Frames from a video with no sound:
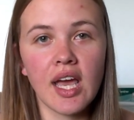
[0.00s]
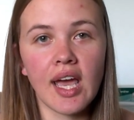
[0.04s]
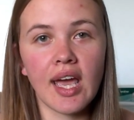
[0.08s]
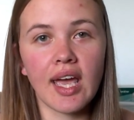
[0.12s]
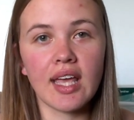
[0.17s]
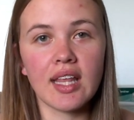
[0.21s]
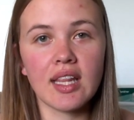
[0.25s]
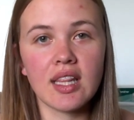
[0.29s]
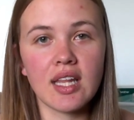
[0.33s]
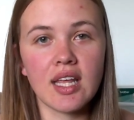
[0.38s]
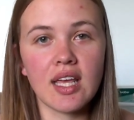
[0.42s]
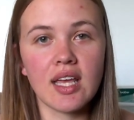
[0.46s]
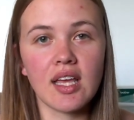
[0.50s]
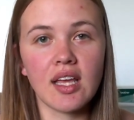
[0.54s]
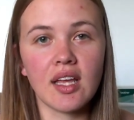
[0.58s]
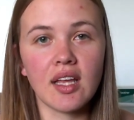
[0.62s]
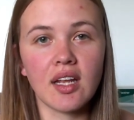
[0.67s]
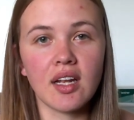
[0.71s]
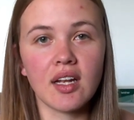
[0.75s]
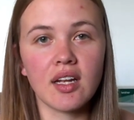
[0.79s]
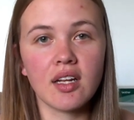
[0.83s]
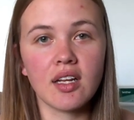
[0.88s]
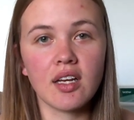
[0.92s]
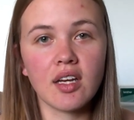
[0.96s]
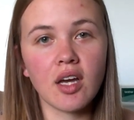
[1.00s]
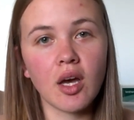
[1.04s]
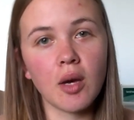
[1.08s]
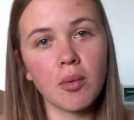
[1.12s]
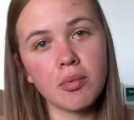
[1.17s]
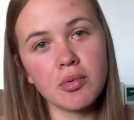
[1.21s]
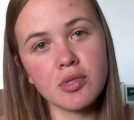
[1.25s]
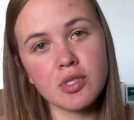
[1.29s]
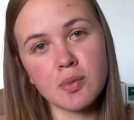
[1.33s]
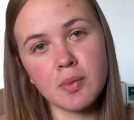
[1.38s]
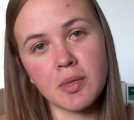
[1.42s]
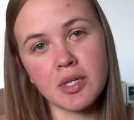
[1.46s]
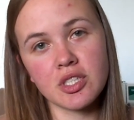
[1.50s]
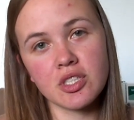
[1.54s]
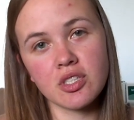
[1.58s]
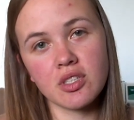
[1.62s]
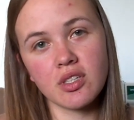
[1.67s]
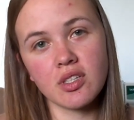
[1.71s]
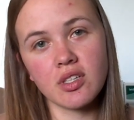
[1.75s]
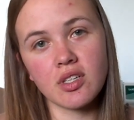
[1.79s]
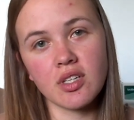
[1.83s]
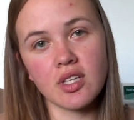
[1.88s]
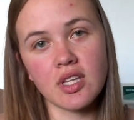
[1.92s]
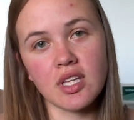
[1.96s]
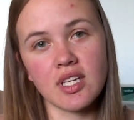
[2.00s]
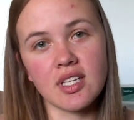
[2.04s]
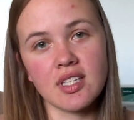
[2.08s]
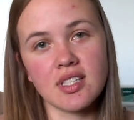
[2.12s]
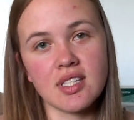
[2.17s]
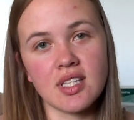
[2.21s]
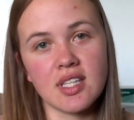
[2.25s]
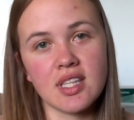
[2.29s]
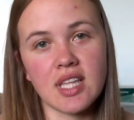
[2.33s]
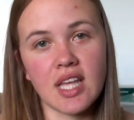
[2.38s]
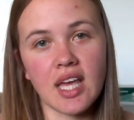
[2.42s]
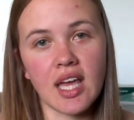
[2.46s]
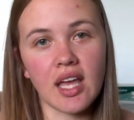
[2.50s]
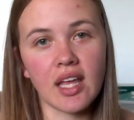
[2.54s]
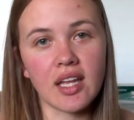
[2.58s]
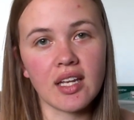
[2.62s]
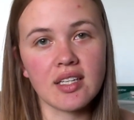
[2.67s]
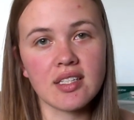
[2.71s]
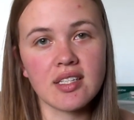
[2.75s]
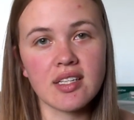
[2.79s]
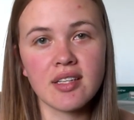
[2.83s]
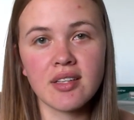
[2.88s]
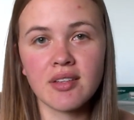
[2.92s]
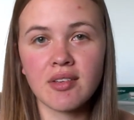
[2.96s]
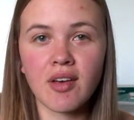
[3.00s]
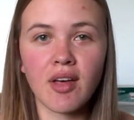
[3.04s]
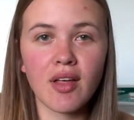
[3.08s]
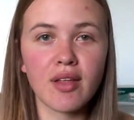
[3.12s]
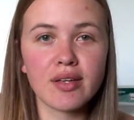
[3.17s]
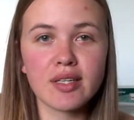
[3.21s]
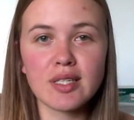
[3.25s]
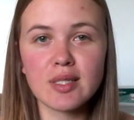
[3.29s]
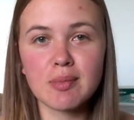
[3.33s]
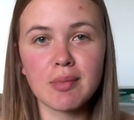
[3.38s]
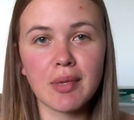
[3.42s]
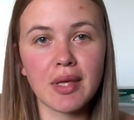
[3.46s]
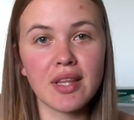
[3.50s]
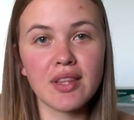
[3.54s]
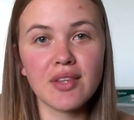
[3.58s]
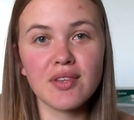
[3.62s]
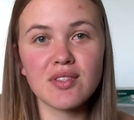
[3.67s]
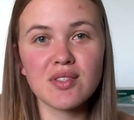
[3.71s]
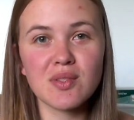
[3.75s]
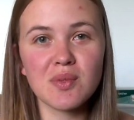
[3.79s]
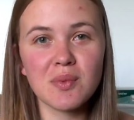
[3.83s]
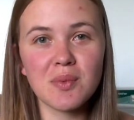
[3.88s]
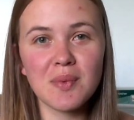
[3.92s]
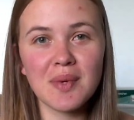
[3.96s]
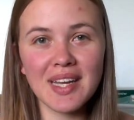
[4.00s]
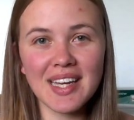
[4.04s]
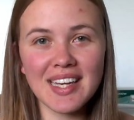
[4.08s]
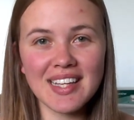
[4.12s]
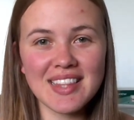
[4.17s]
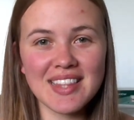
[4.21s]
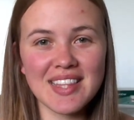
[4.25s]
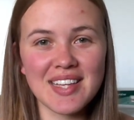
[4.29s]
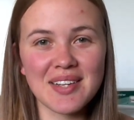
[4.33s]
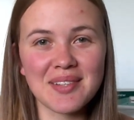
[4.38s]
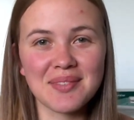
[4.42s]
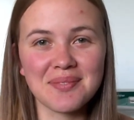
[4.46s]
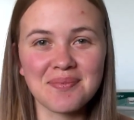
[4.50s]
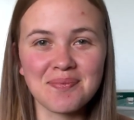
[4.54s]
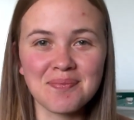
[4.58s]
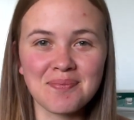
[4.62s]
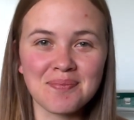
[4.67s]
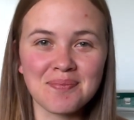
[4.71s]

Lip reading: and then a couple special little things at the end. I'll explain those when we get there.